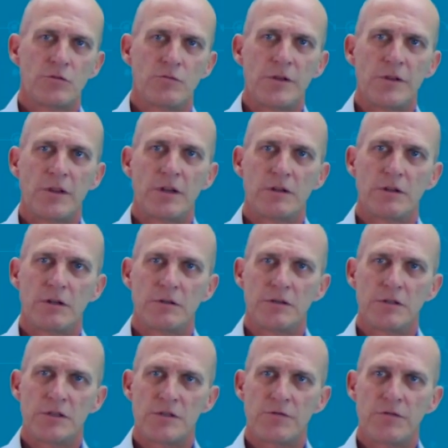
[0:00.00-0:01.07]
with a
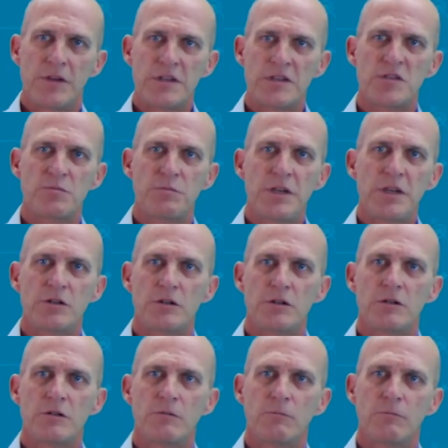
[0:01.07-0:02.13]
fixed speed
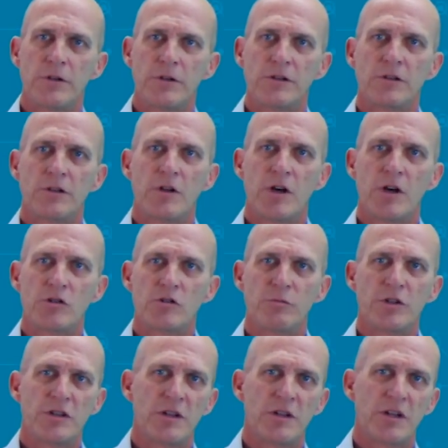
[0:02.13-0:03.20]
or with an
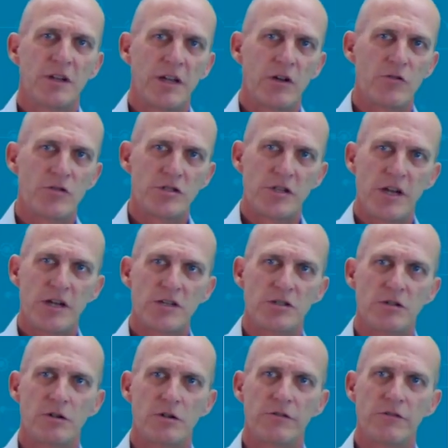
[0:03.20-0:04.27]
automatic
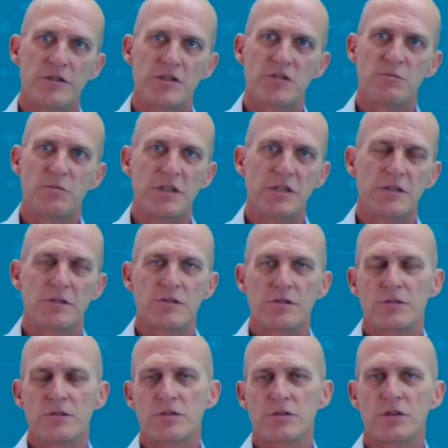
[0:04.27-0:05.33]
negotiation of this speed.
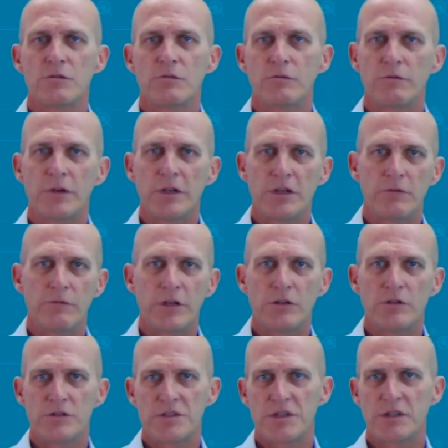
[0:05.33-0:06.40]
So when
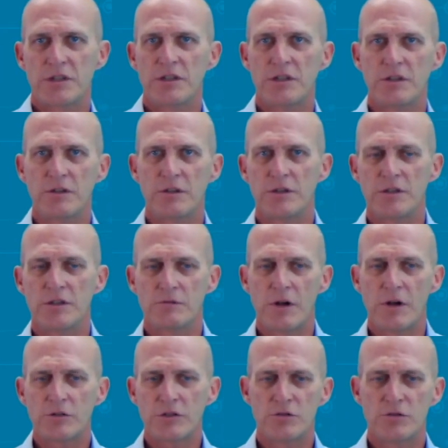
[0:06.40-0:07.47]
you set a
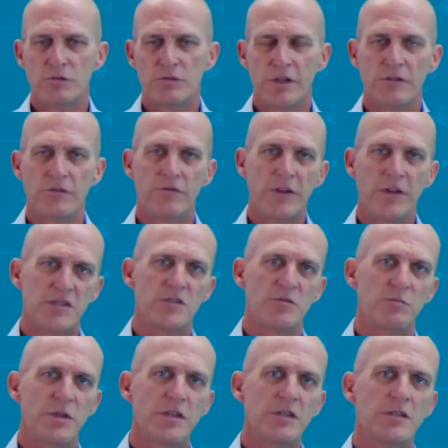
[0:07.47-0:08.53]
router to a fixed
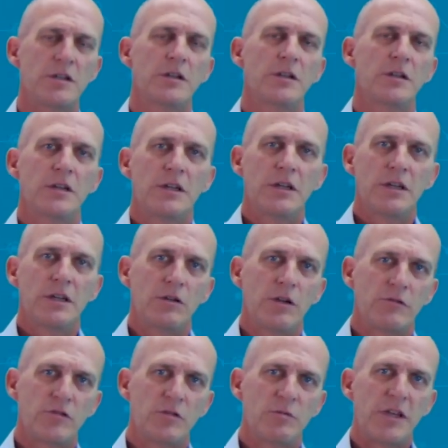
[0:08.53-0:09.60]
speed, you
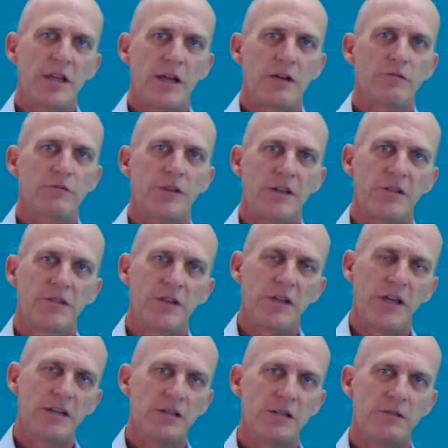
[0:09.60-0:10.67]
have to be careful that
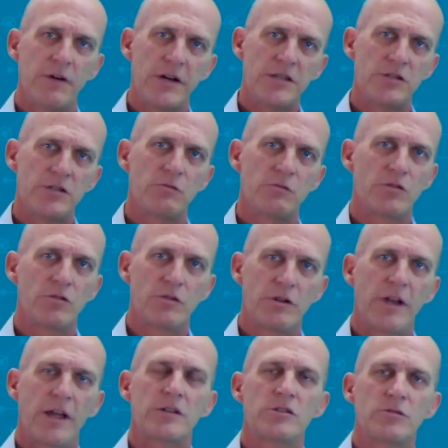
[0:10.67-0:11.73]
the end device you want to
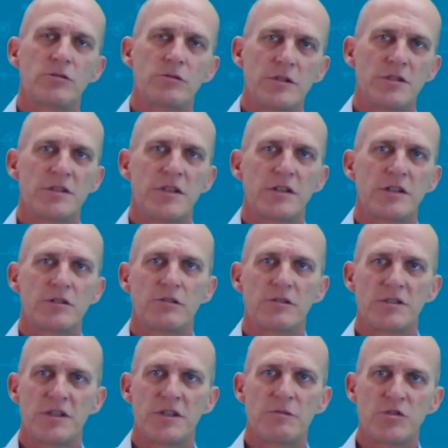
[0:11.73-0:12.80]
connect to is set to
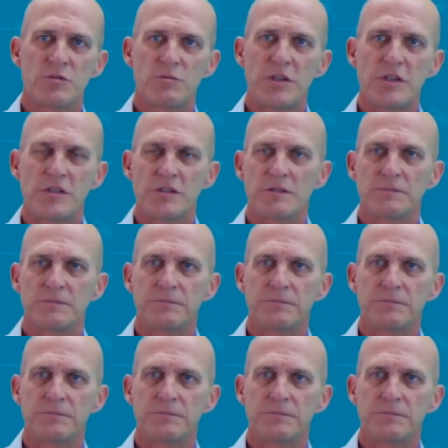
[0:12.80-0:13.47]
the same speed.